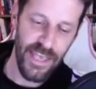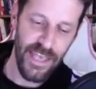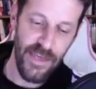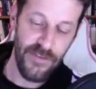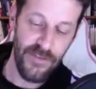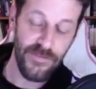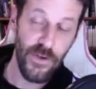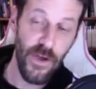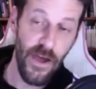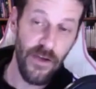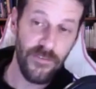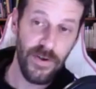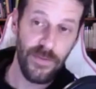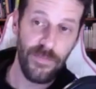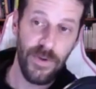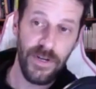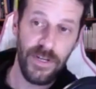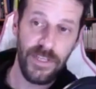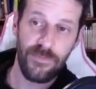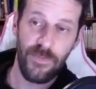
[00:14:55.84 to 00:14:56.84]
If you have an
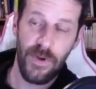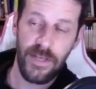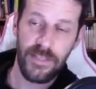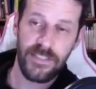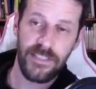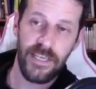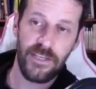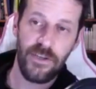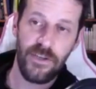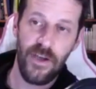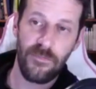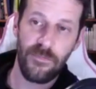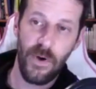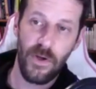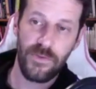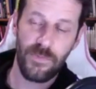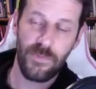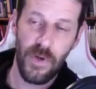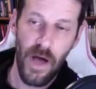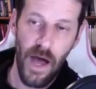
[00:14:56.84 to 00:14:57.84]
abundance mindset, you have
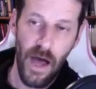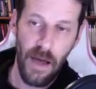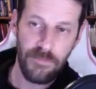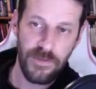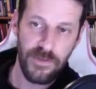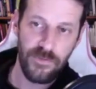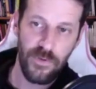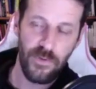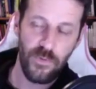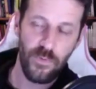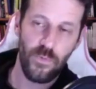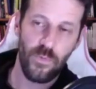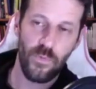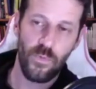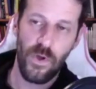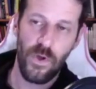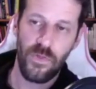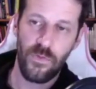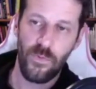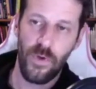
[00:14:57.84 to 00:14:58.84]
multiple options with,
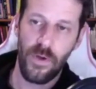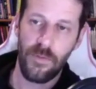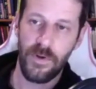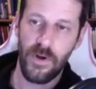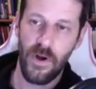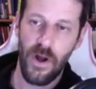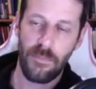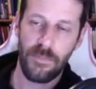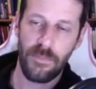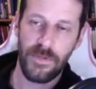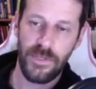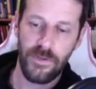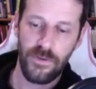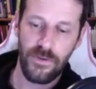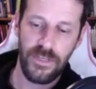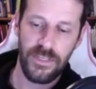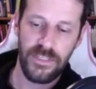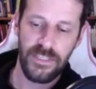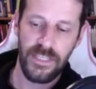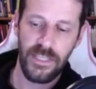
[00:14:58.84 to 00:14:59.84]
with women or
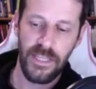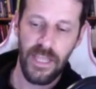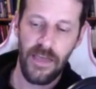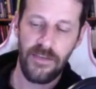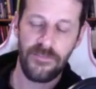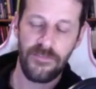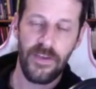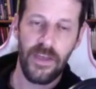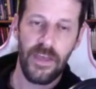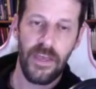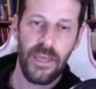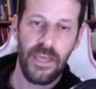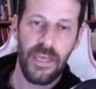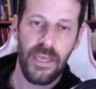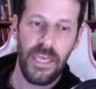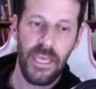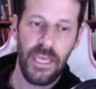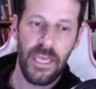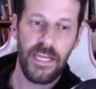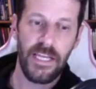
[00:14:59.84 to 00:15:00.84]
opportunities in life.
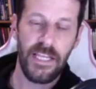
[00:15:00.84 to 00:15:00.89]
It